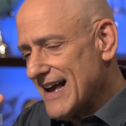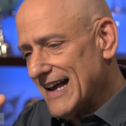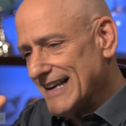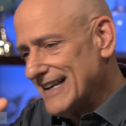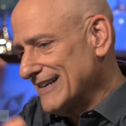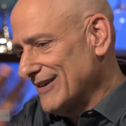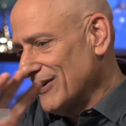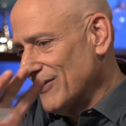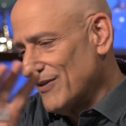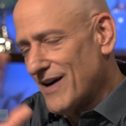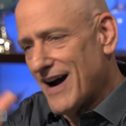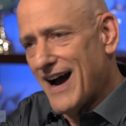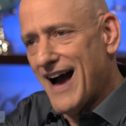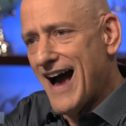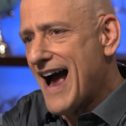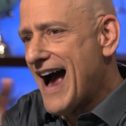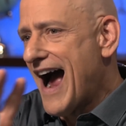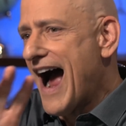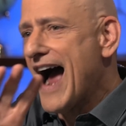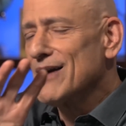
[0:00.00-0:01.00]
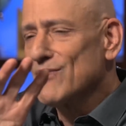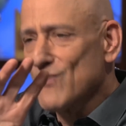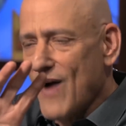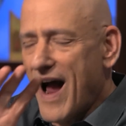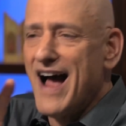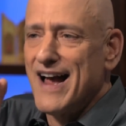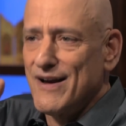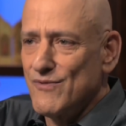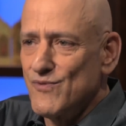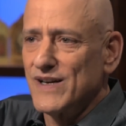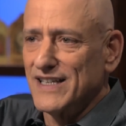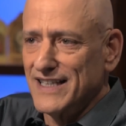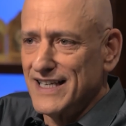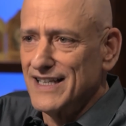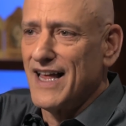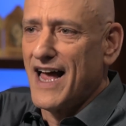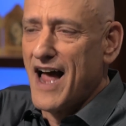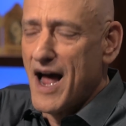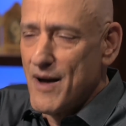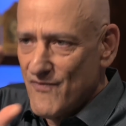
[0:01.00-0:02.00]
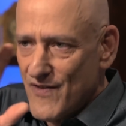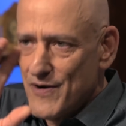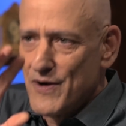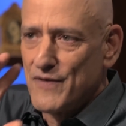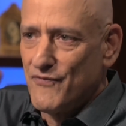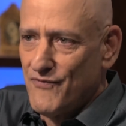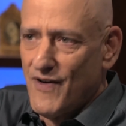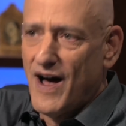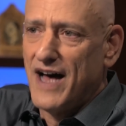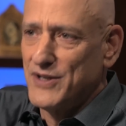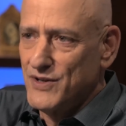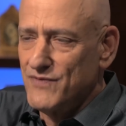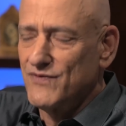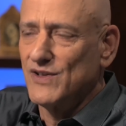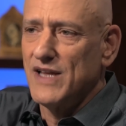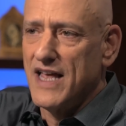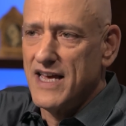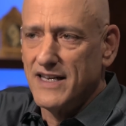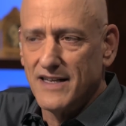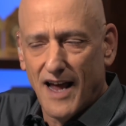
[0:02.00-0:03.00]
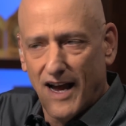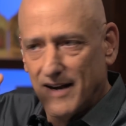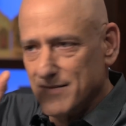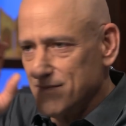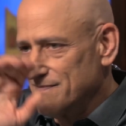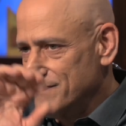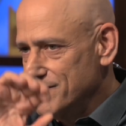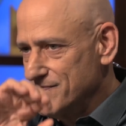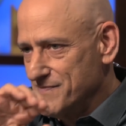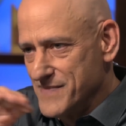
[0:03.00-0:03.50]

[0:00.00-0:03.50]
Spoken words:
And I, you know, I really, I'm very fond of Glenn.